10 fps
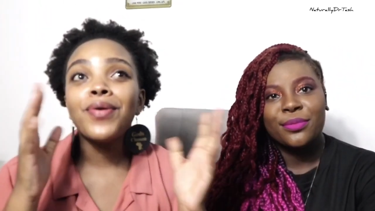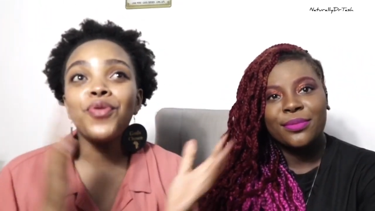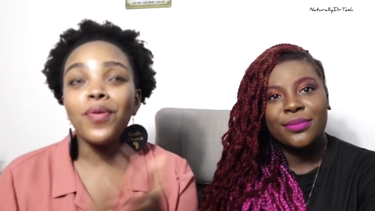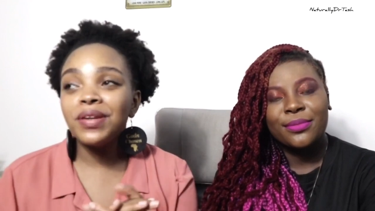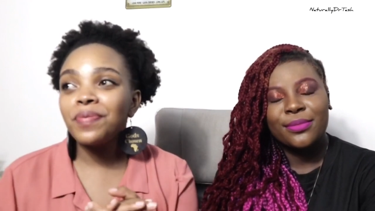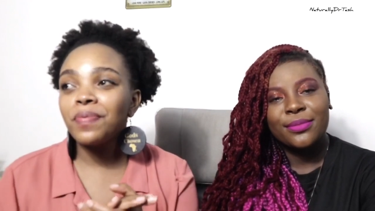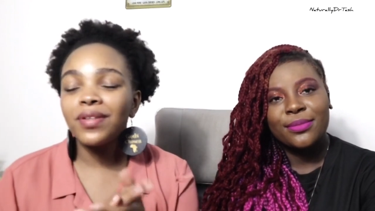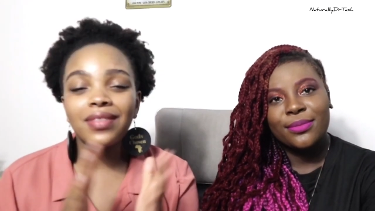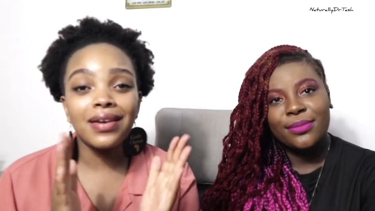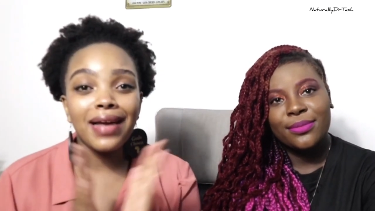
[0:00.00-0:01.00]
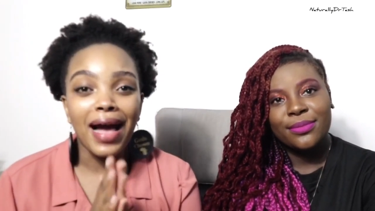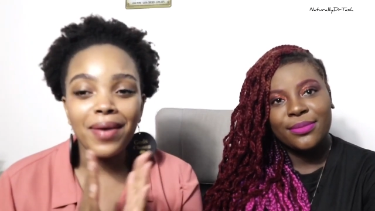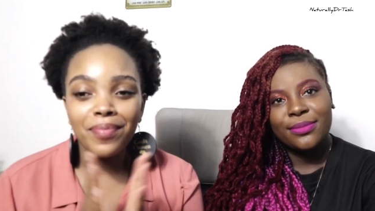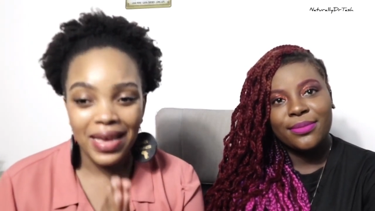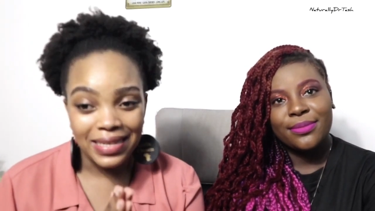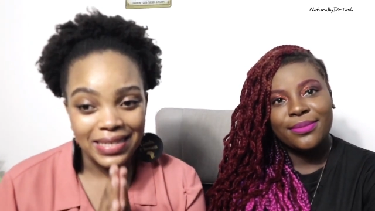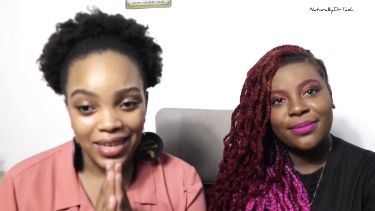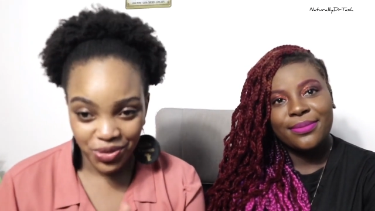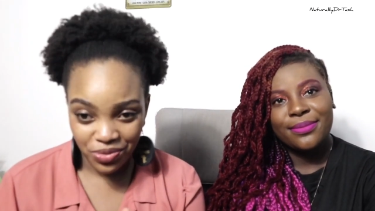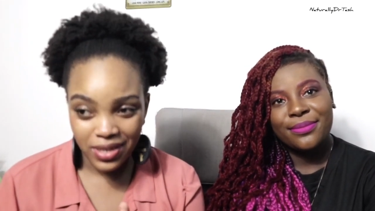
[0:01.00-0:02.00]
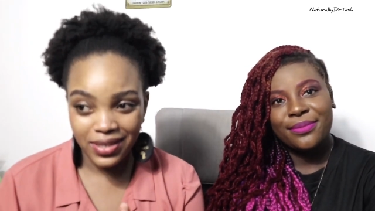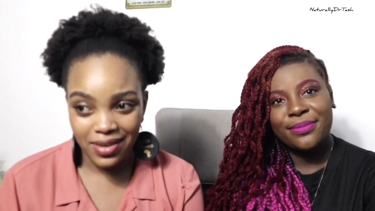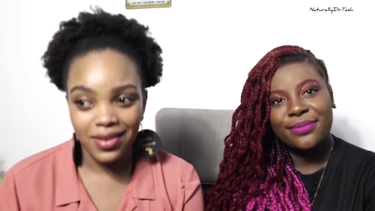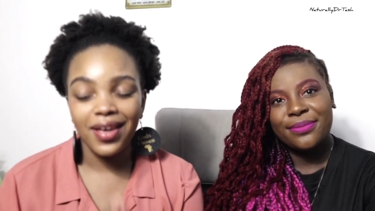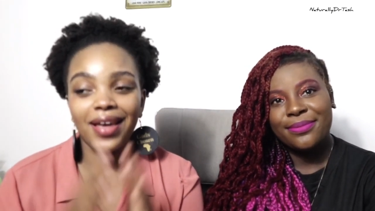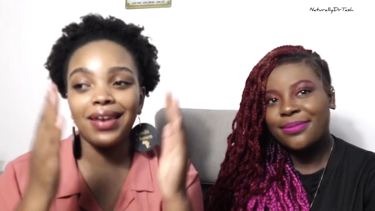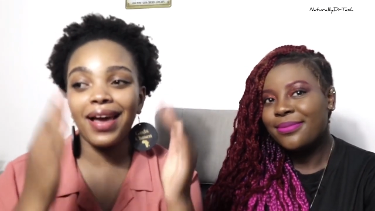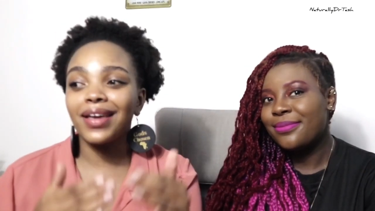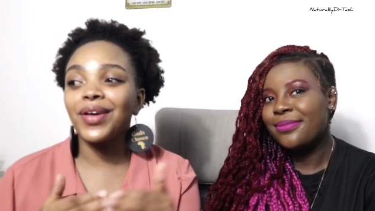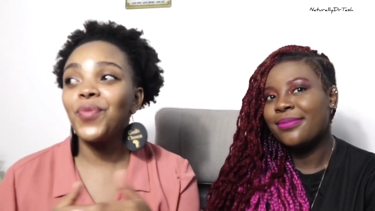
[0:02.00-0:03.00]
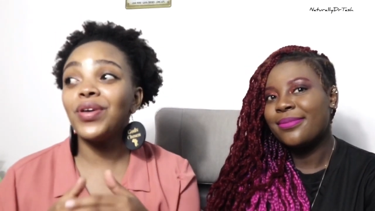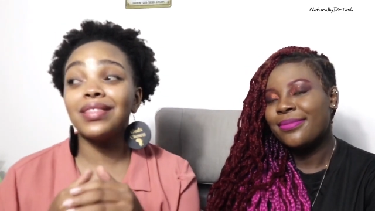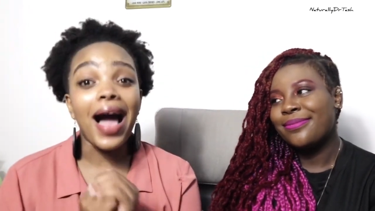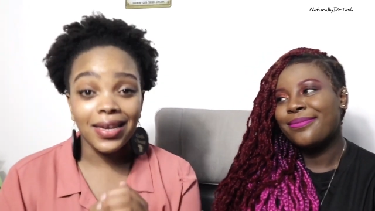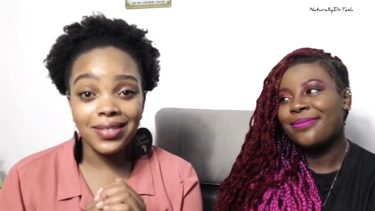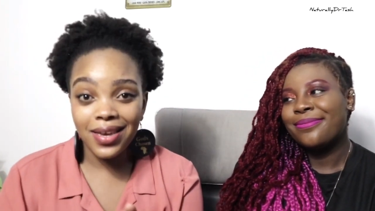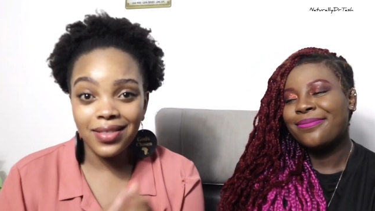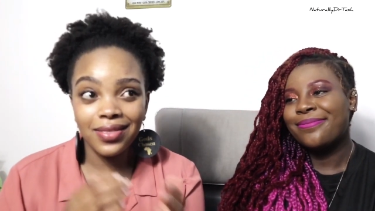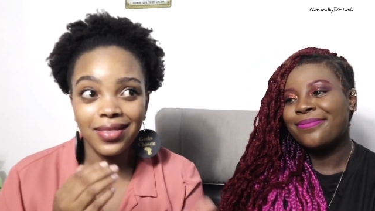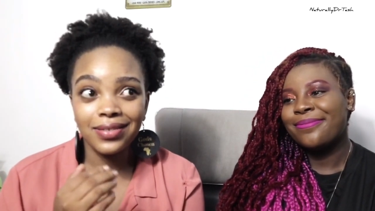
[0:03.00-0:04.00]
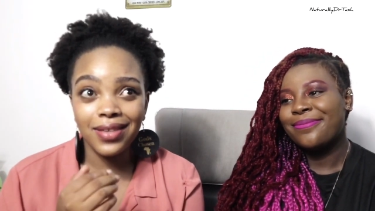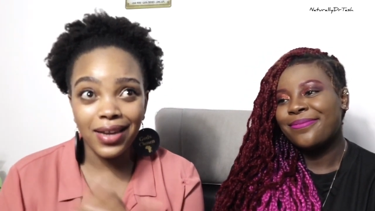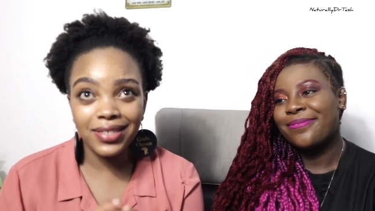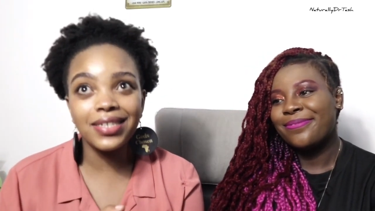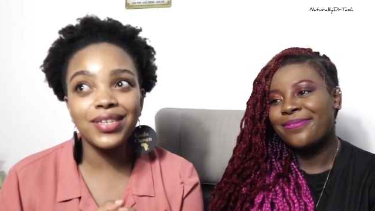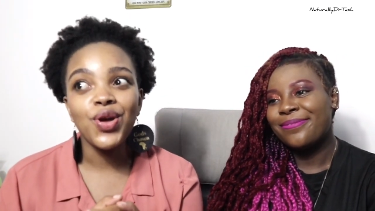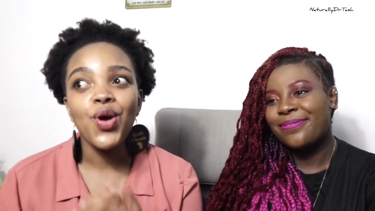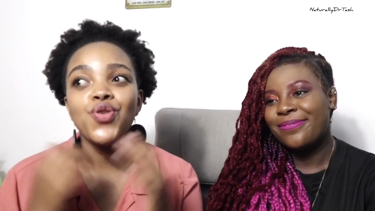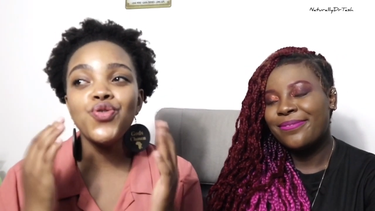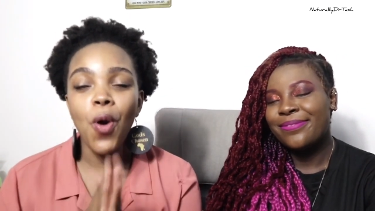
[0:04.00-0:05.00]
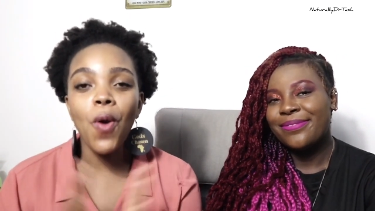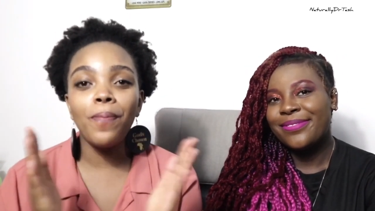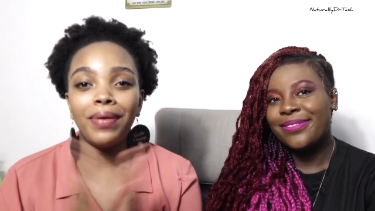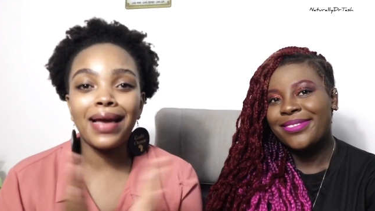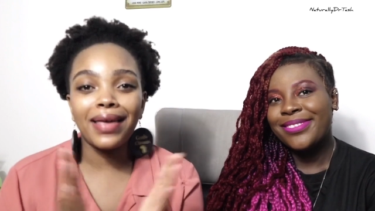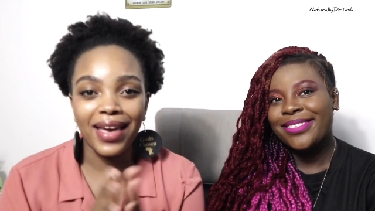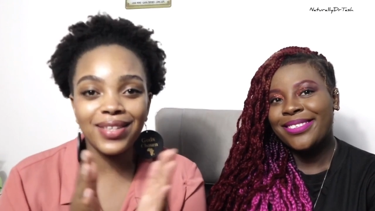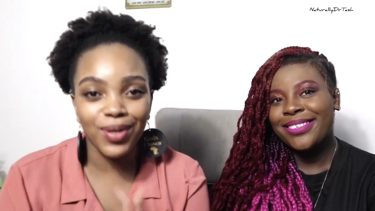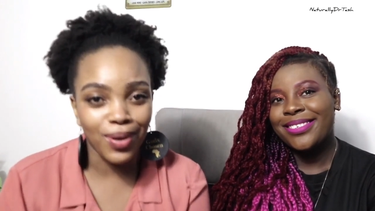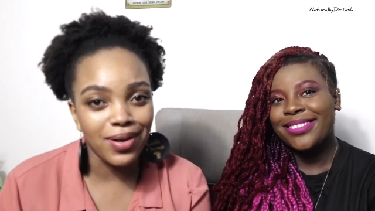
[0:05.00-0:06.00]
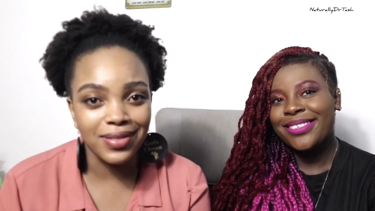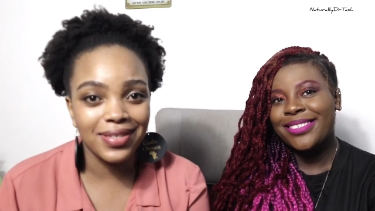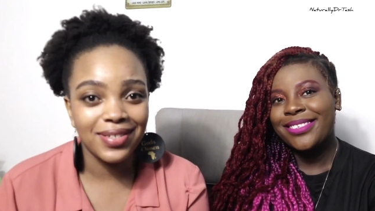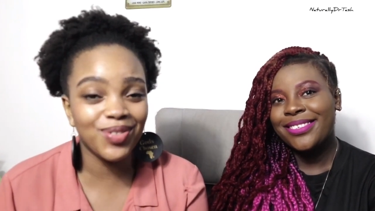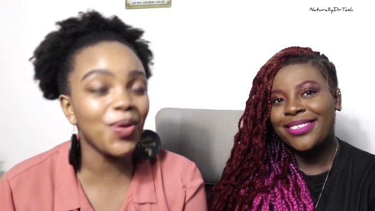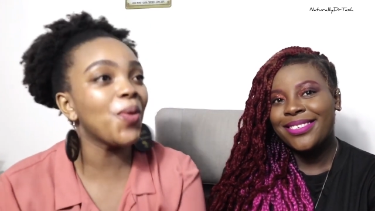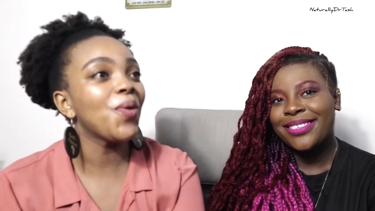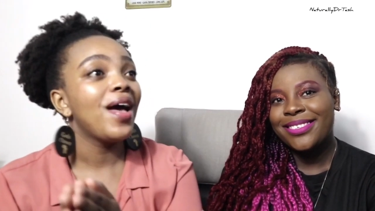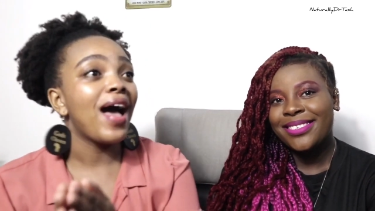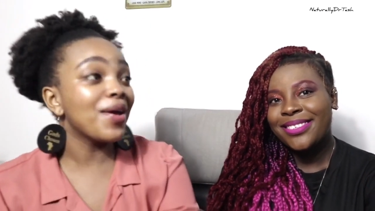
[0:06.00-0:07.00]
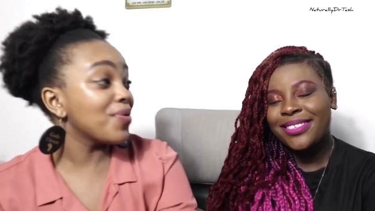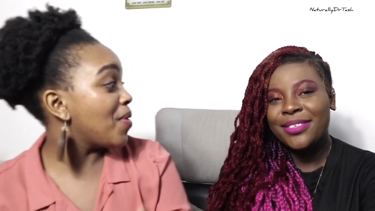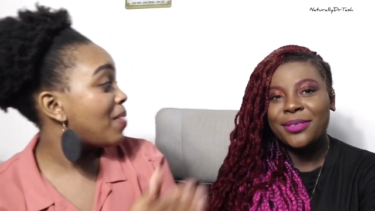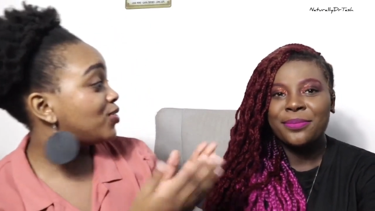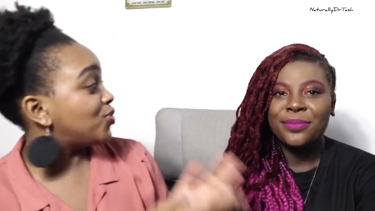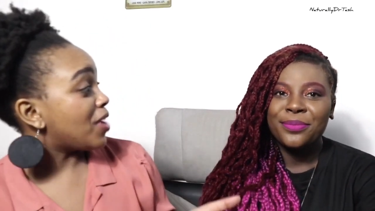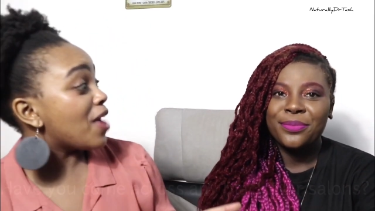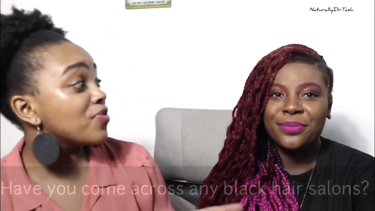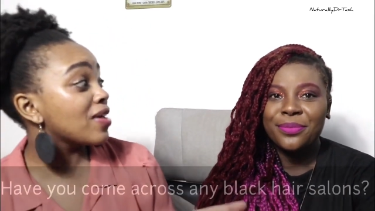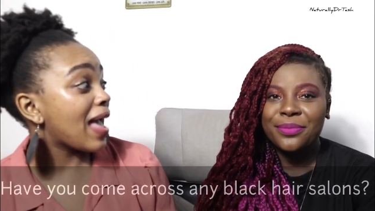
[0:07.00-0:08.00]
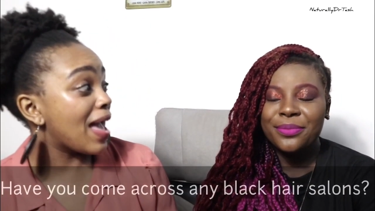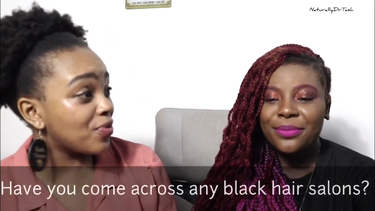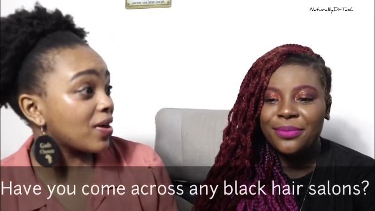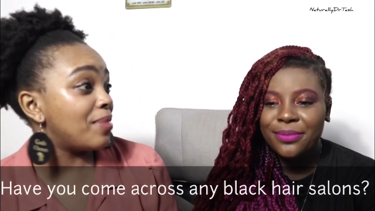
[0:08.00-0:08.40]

Speaker 1: Normally, people think I'm exaggerating. Like when I say that there's actually no black hair salons. So I don't know about you. Have you ever